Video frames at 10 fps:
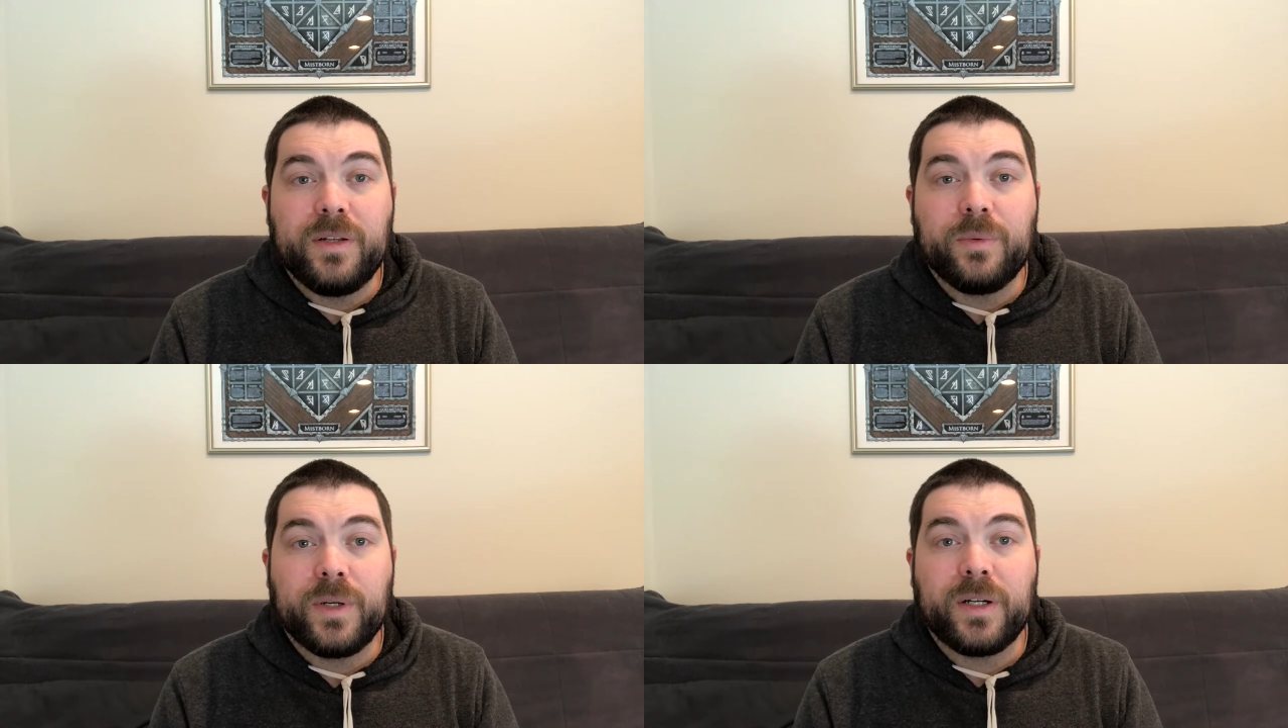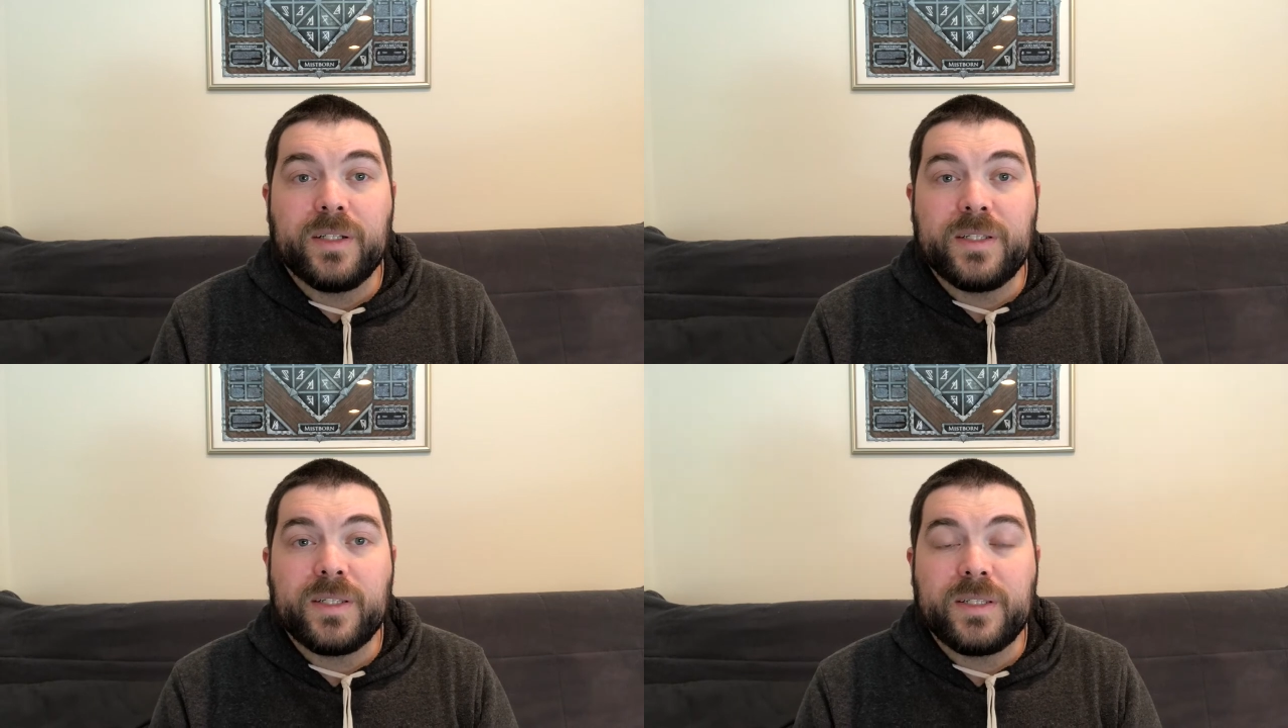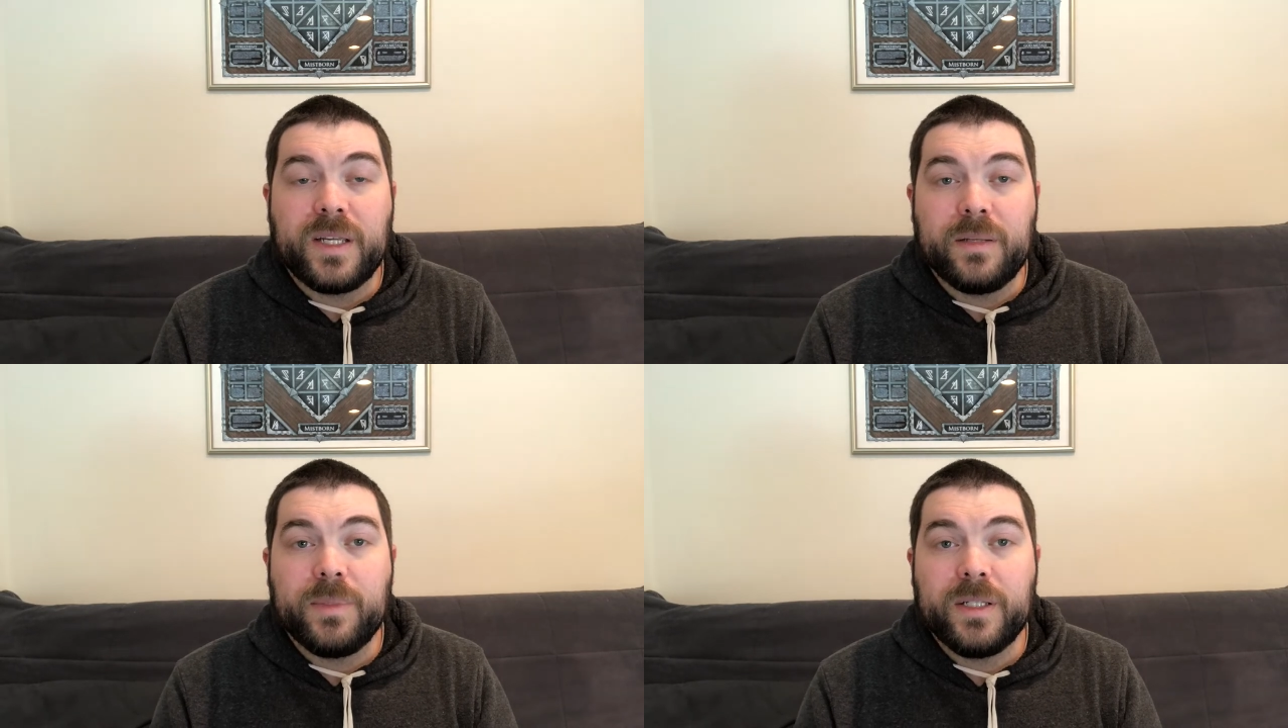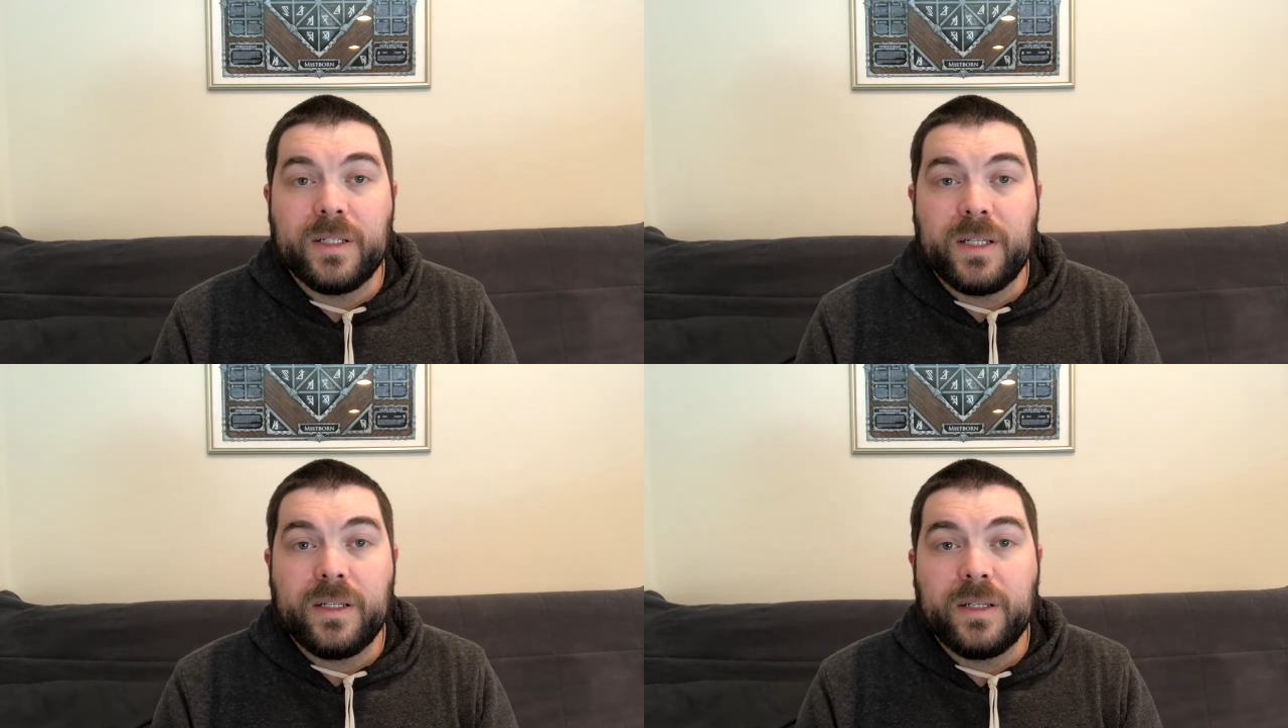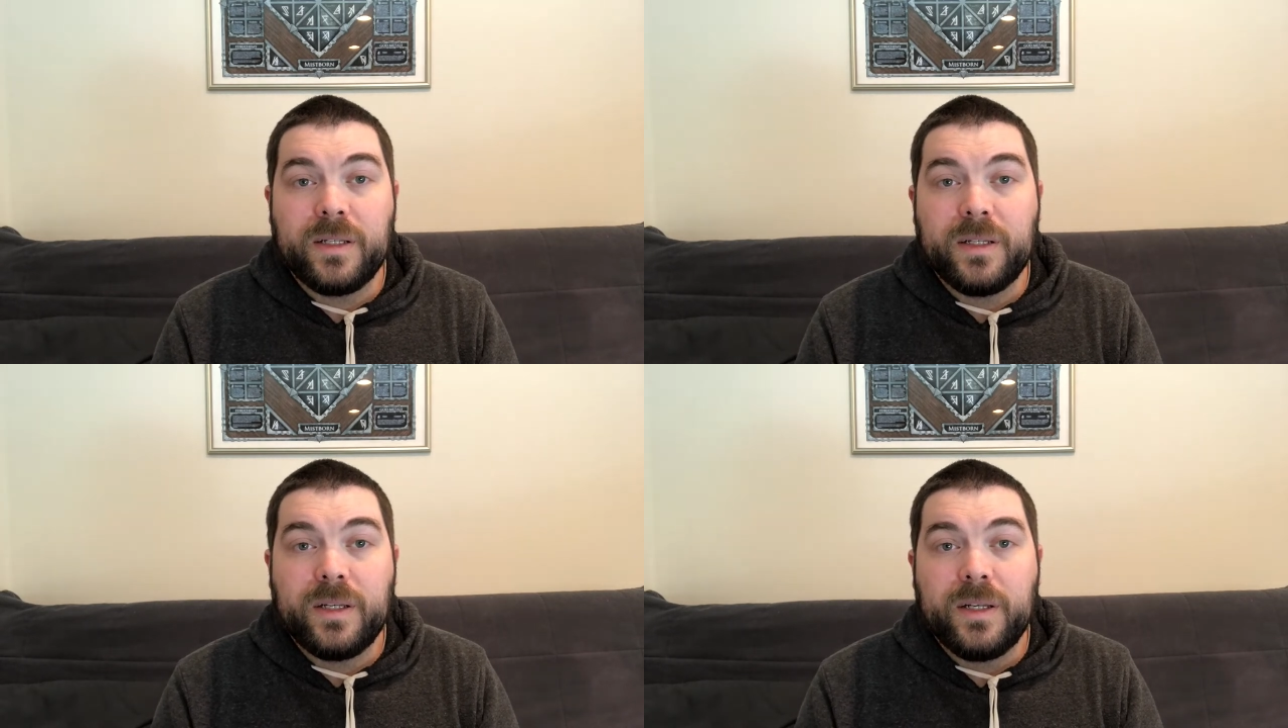to work on sustainability.
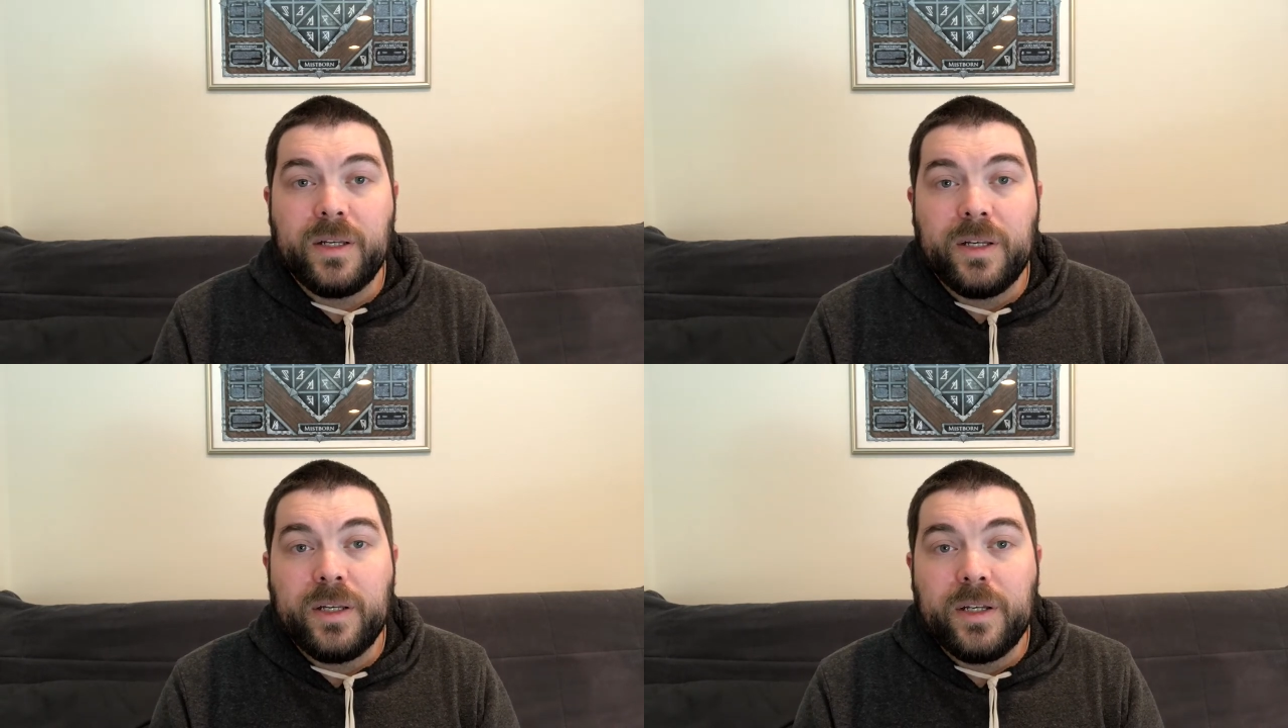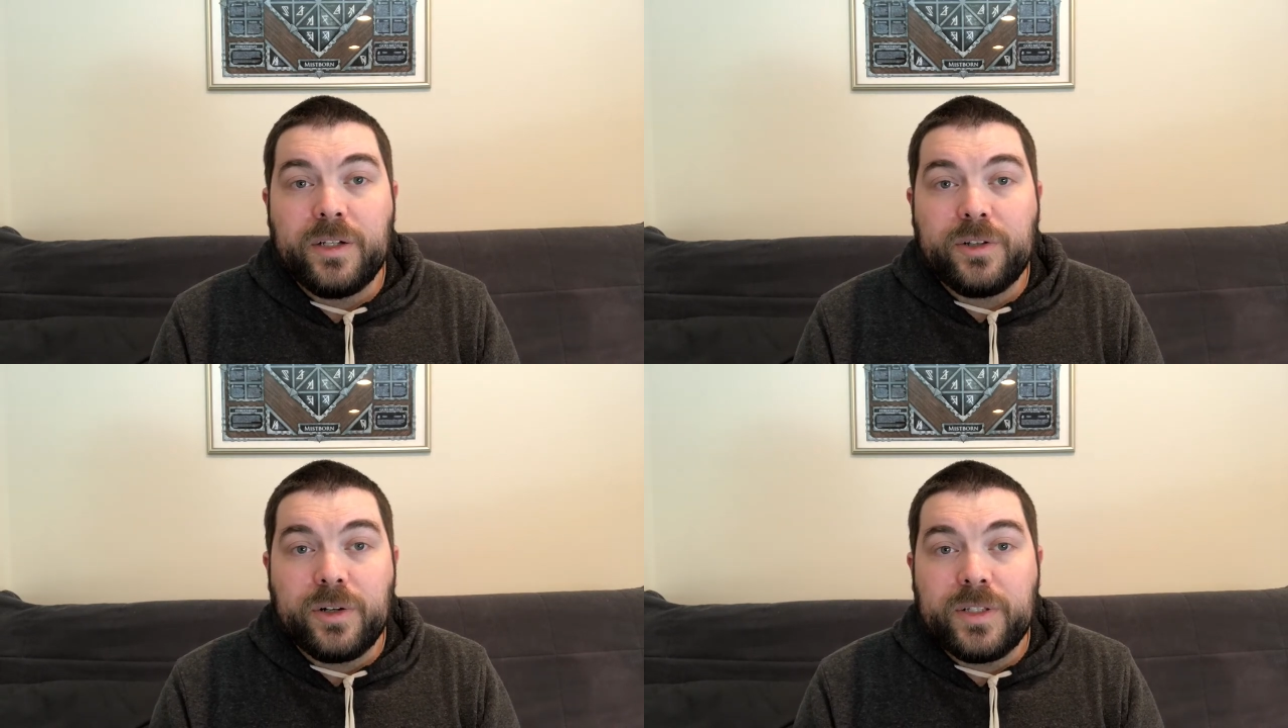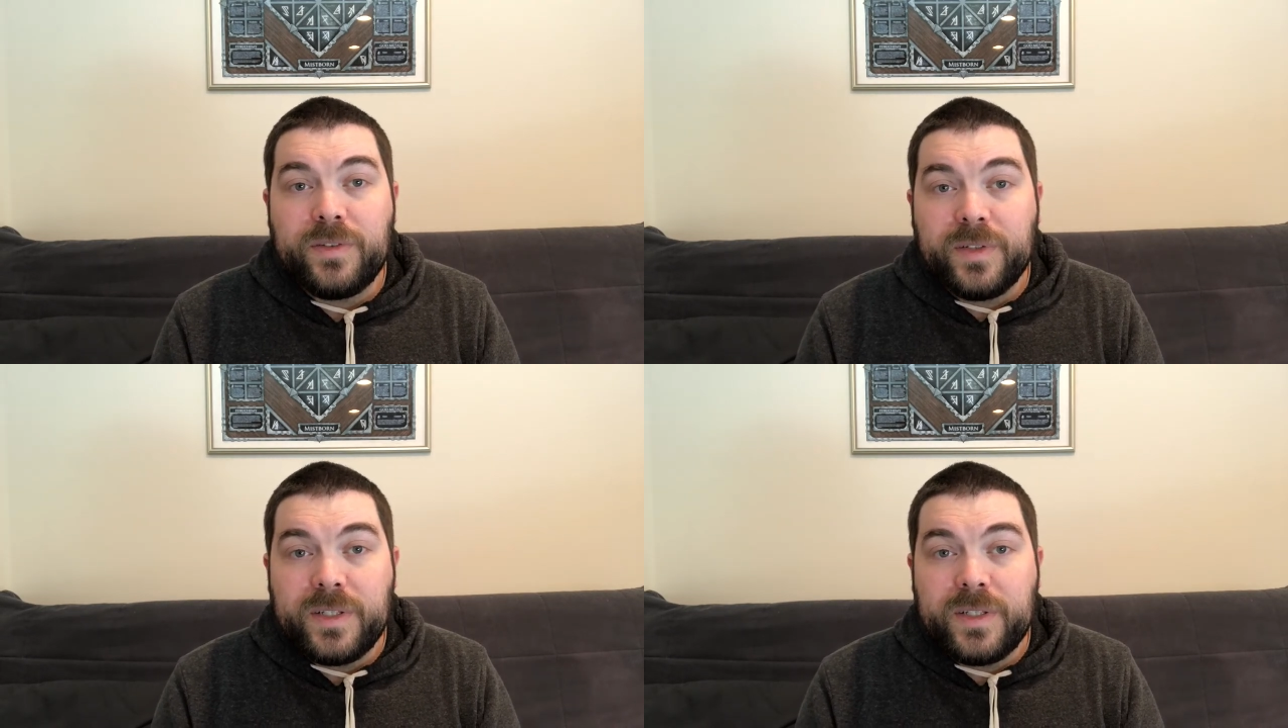Charlottesville